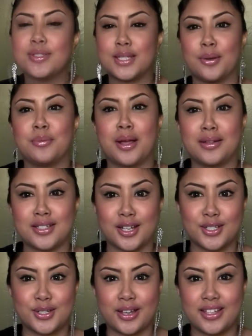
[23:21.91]
So I'll
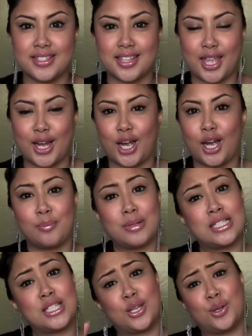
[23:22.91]
talk to you guys later.
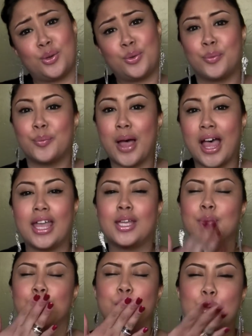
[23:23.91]
Miss you. Bye.